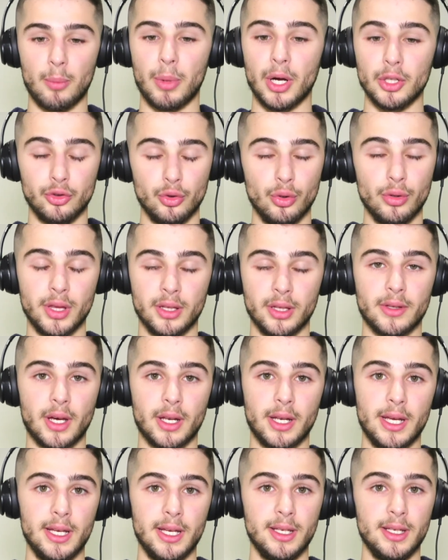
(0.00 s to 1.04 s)
I do think that
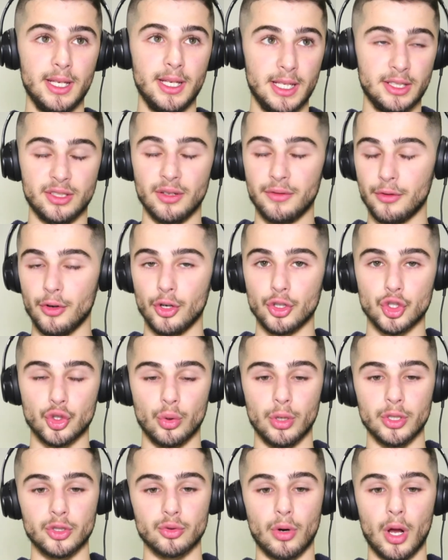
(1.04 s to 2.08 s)
he is the first
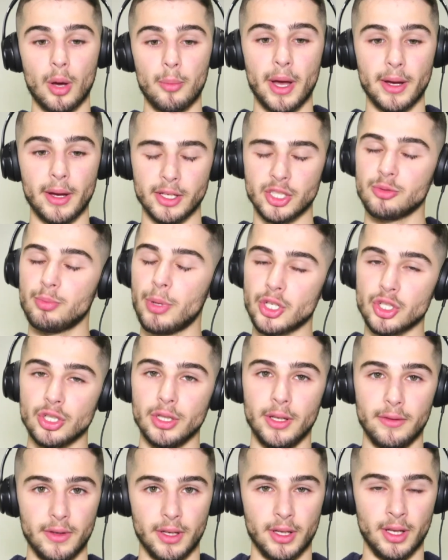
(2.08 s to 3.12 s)
choice right especially
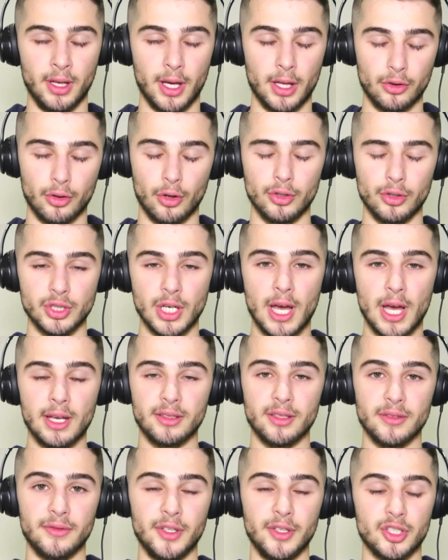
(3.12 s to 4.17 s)
if he can get those
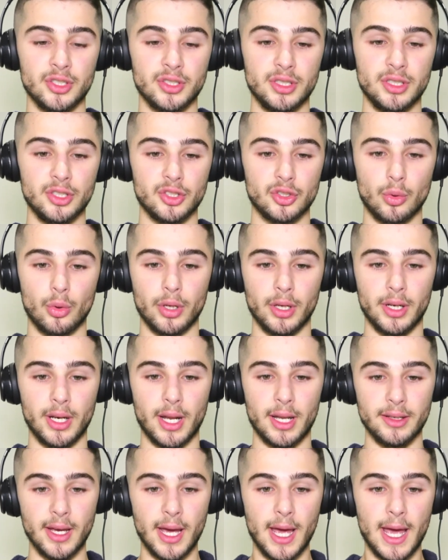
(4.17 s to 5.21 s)
deficiencies sorted.
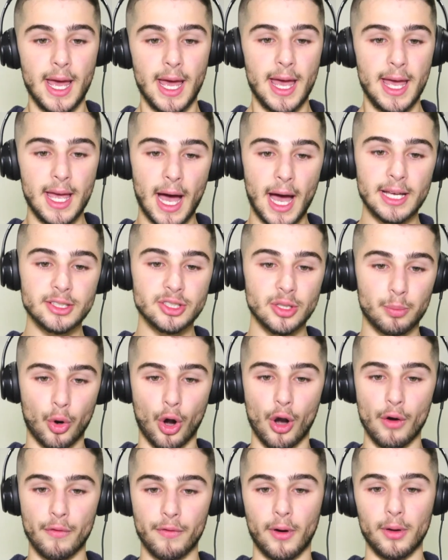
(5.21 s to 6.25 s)
And he has a
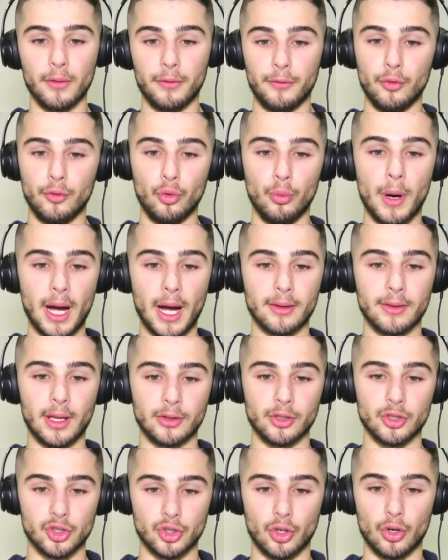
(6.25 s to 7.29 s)
profile of fullback that
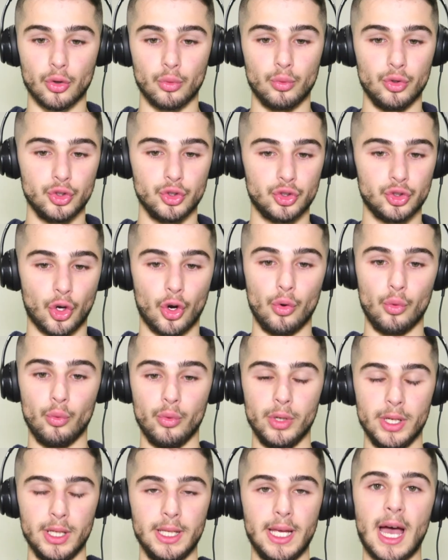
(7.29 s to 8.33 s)
the Socceroos don't
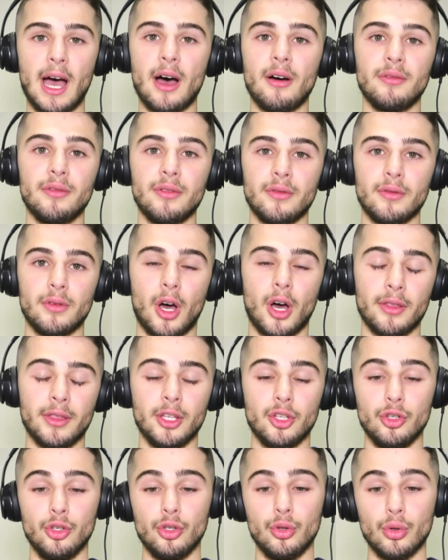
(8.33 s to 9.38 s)
really have. I
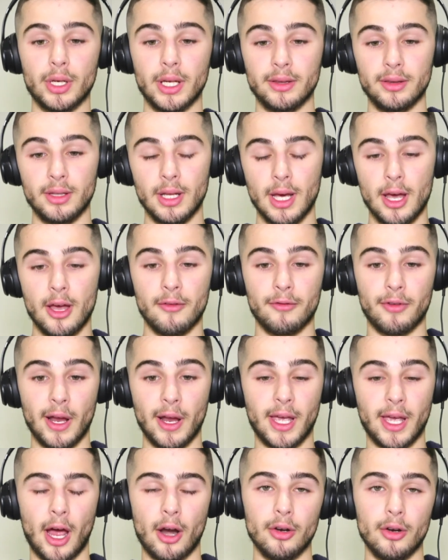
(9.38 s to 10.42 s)
think you look at Frank
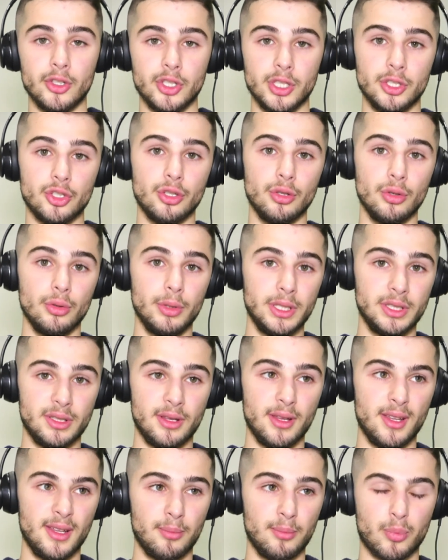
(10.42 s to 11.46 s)
Karacic, who is
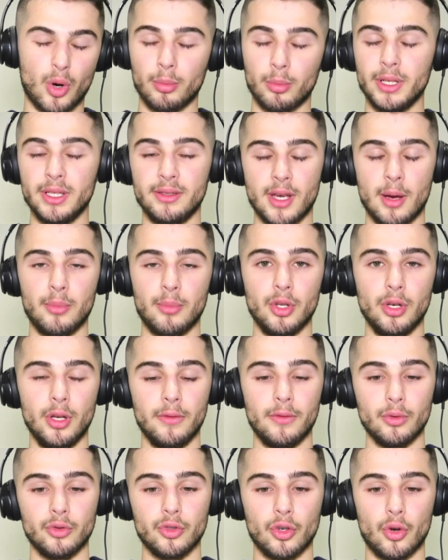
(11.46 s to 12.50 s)
the probably deputy, if
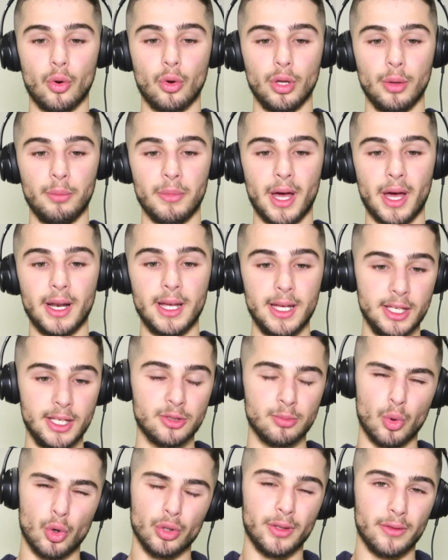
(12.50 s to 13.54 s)
you're to call him that. He's
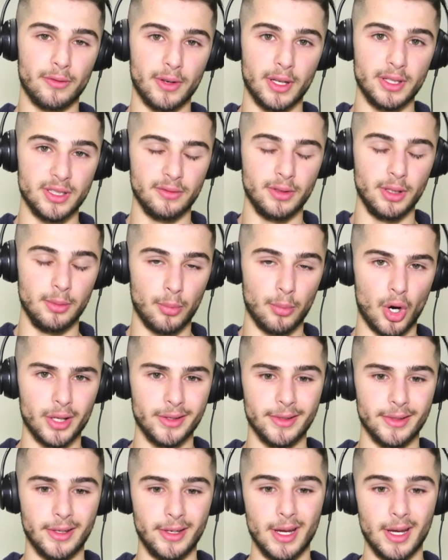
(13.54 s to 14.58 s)
more defensively
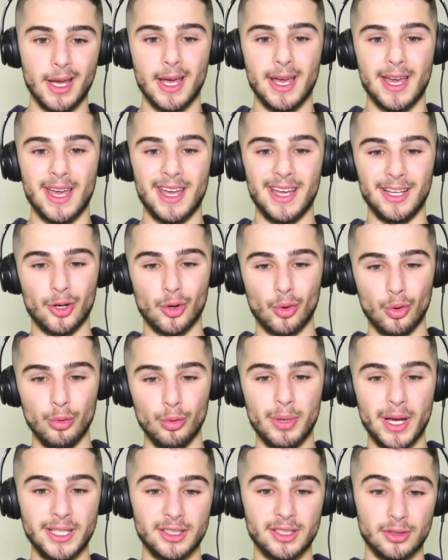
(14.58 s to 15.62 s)
minded. He could
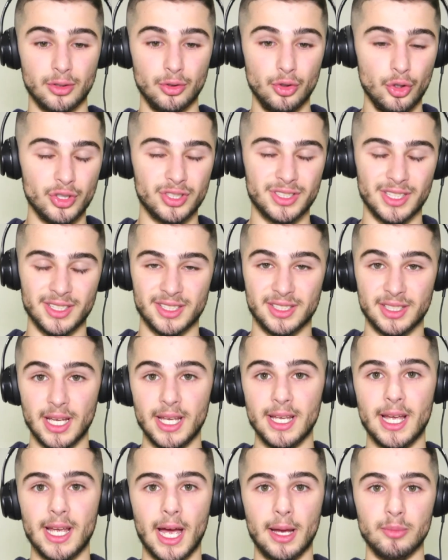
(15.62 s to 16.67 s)
be used to see
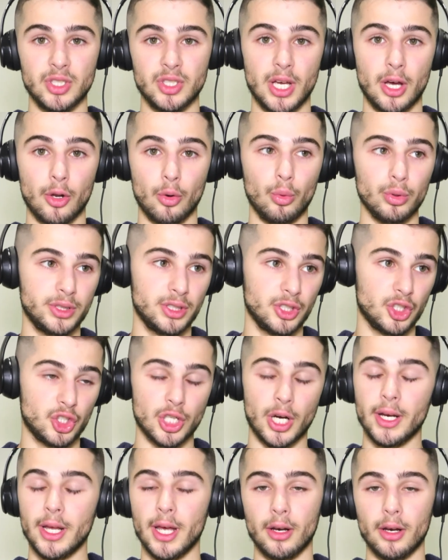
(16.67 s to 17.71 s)
games out or to
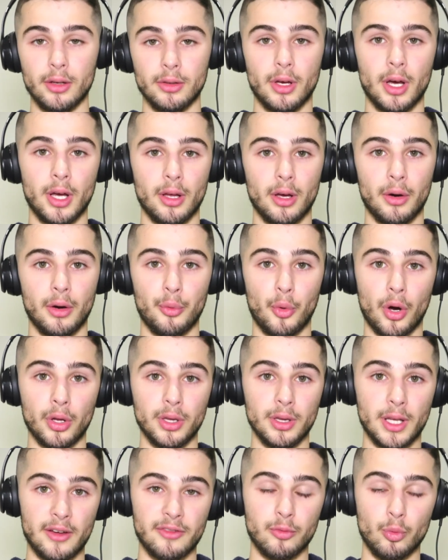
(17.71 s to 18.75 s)
shut out a
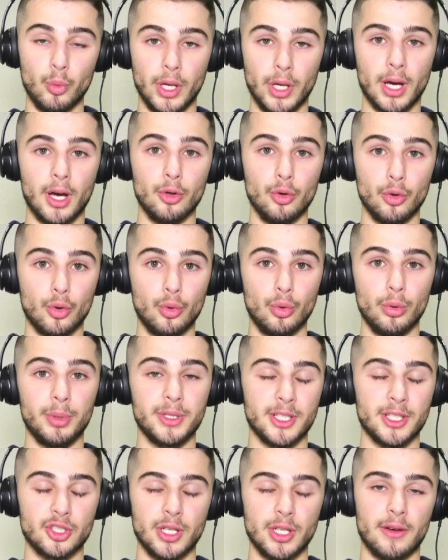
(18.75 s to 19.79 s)
left winger who could
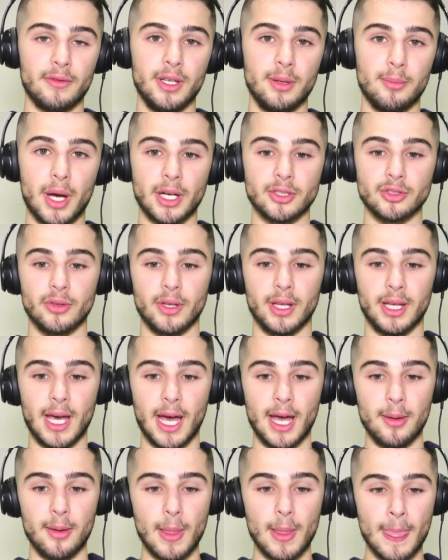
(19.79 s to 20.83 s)
potentially have an impact on the
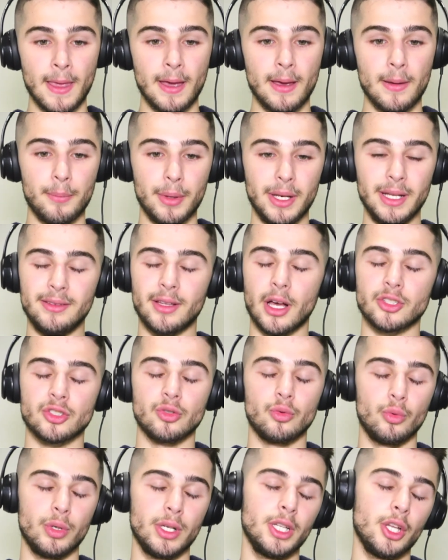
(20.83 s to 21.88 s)
game. But he doesn't
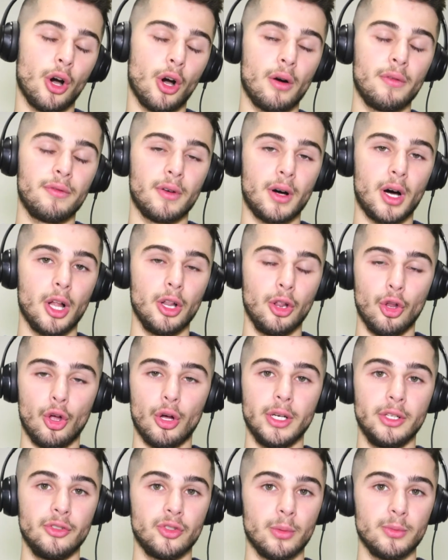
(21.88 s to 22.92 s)
really offer a lot
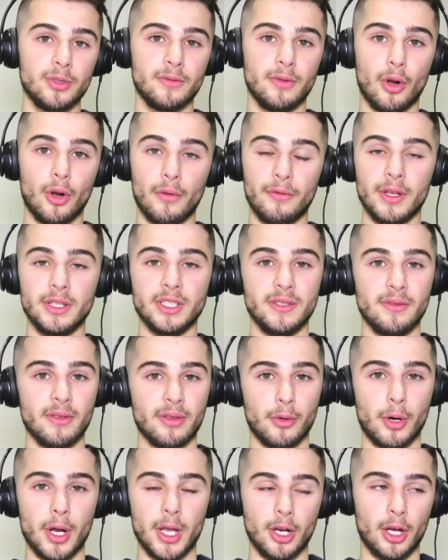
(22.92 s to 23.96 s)
in terms of an offensive
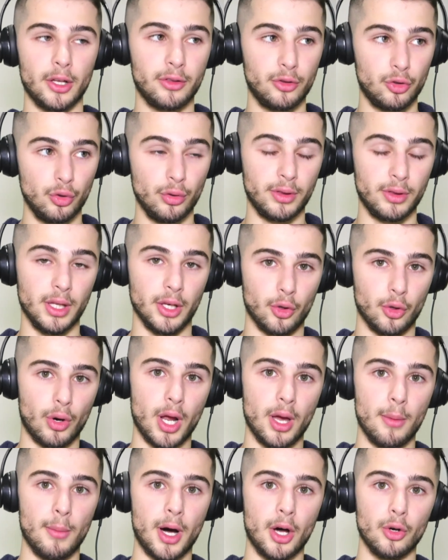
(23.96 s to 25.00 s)
threat. And I do think
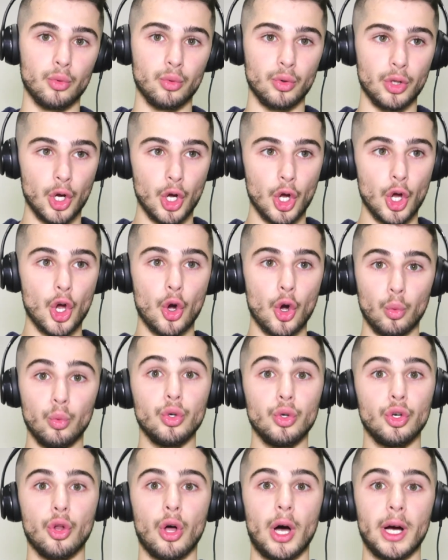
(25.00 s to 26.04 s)
Graham Arnold
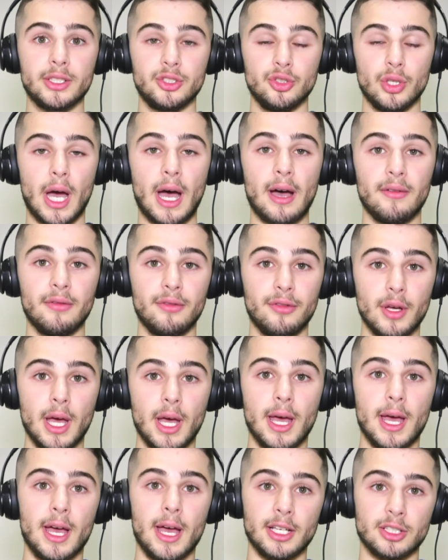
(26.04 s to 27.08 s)
would like to have,
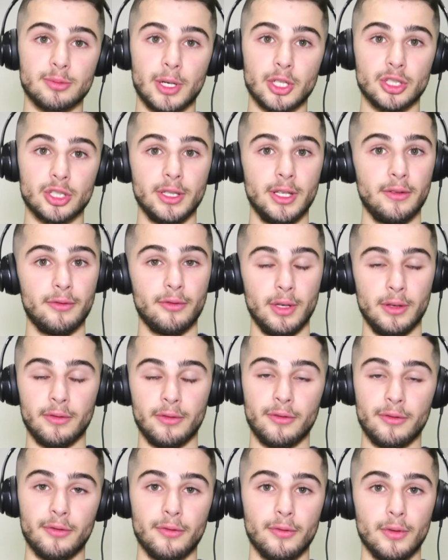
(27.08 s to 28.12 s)
especially
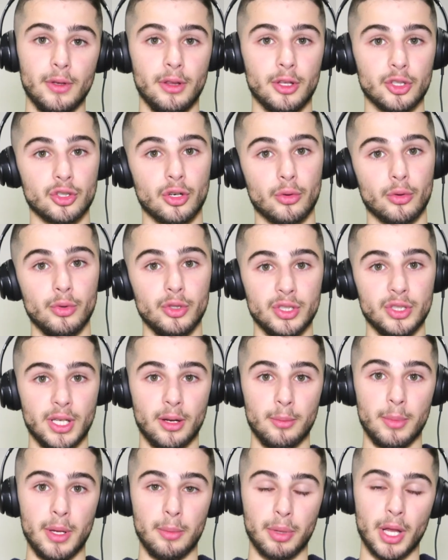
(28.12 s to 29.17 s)
if the Socceroos are going to
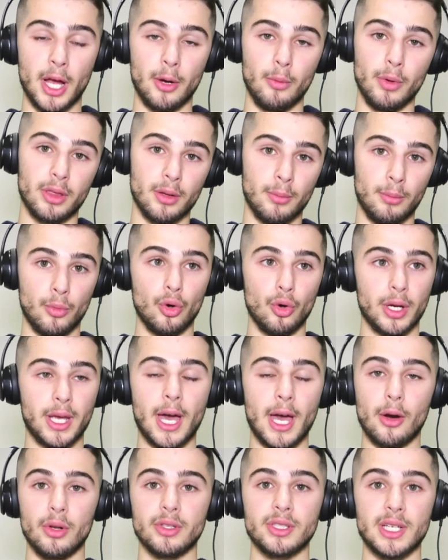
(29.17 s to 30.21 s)
be playing with a more
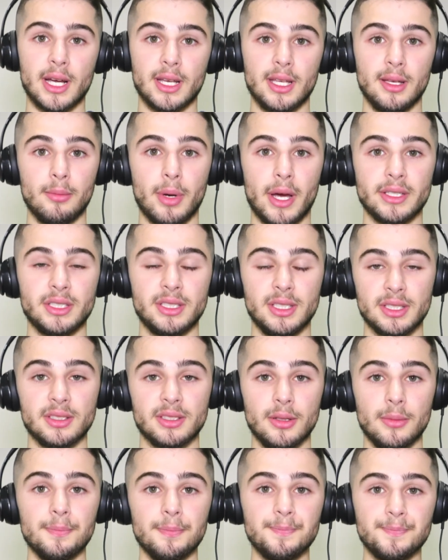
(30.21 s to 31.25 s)
counter-attacking based
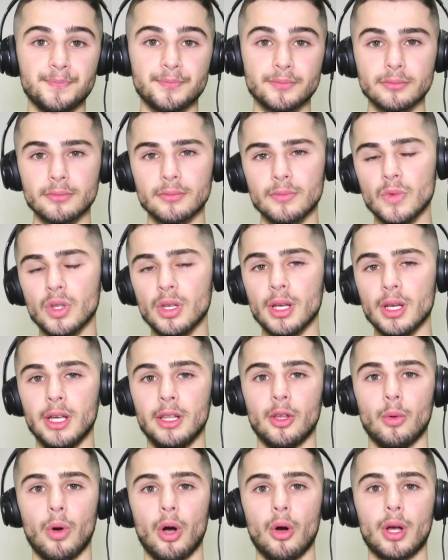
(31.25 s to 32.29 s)
system, in
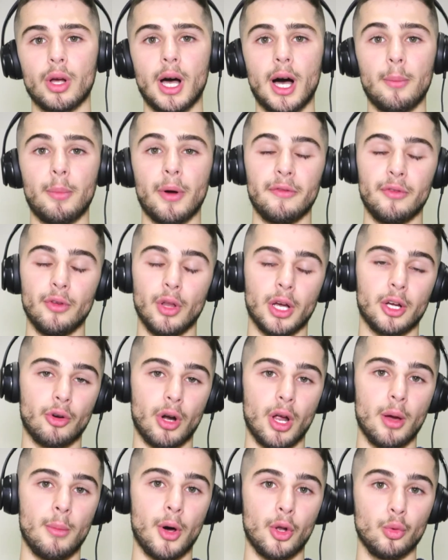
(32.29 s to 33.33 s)
the World Cup, I feel like
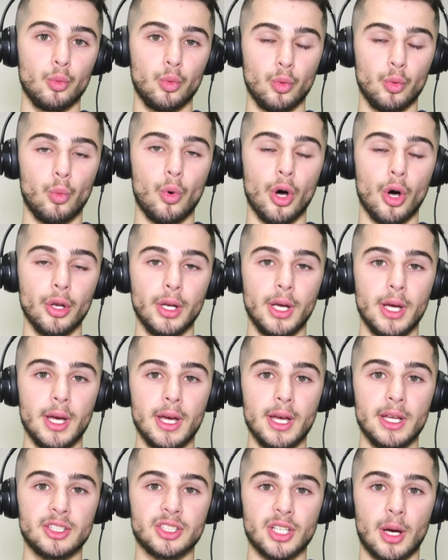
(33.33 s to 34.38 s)
Graham Arnold would want
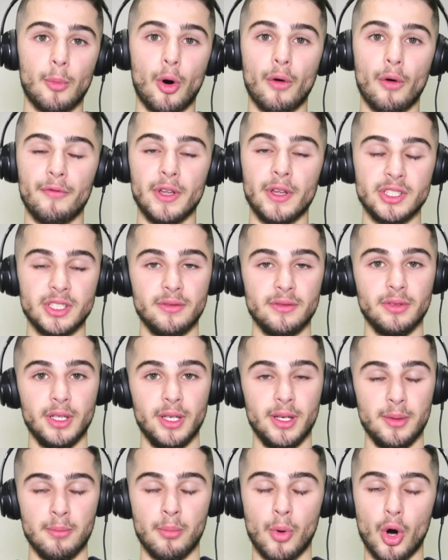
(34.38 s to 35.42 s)
some
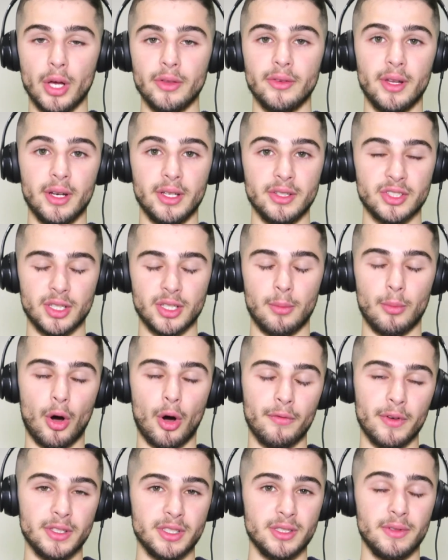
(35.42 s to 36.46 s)
offensively minded and some
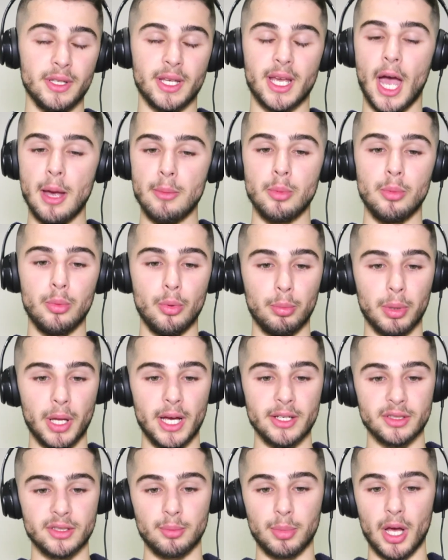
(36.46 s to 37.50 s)
offensively capable
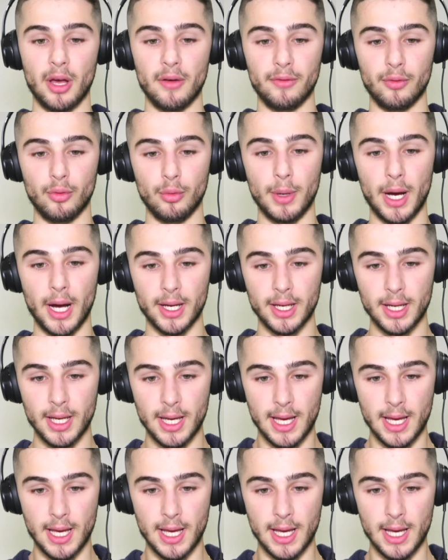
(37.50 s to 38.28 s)
players to play at fullback.